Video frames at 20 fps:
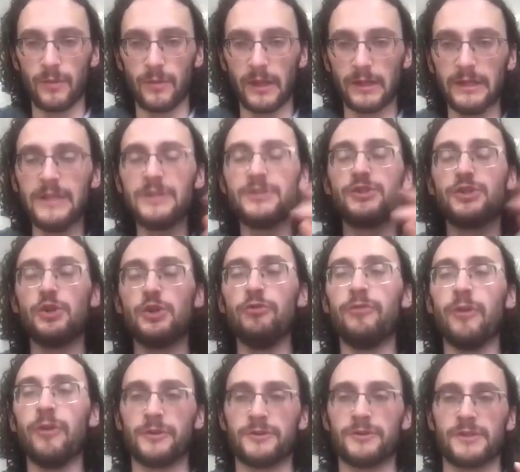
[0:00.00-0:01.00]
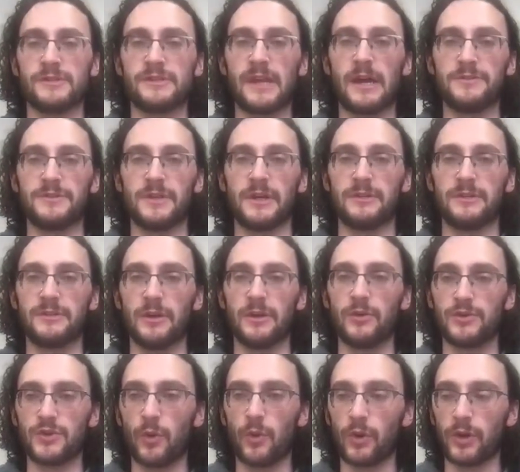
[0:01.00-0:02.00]
at least two filters, it sounds like,
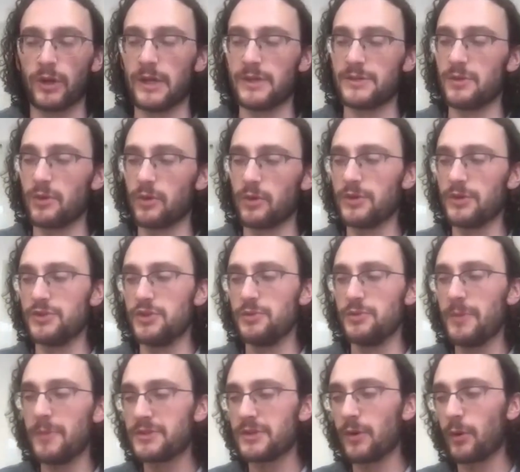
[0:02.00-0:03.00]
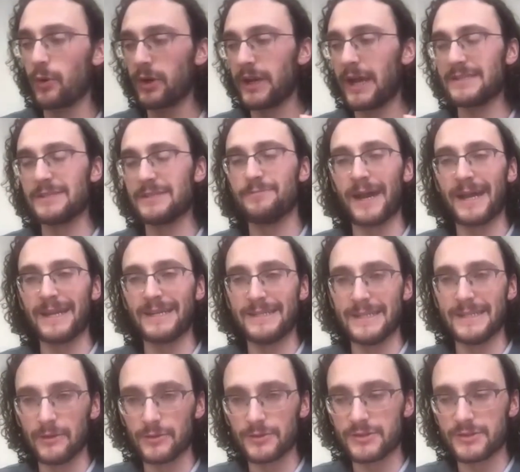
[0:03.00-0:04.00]
to organize. So Chris, you mentioned organizing by
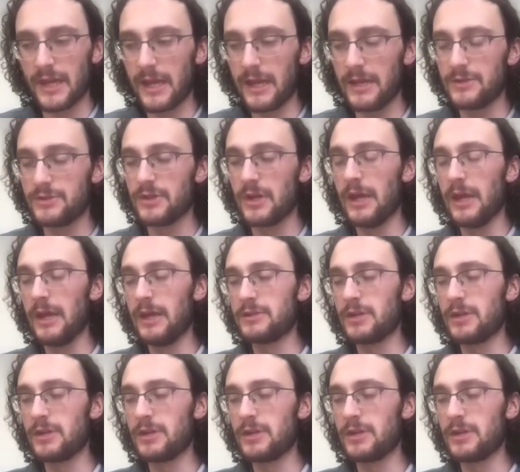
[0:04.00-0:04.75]
deal stage.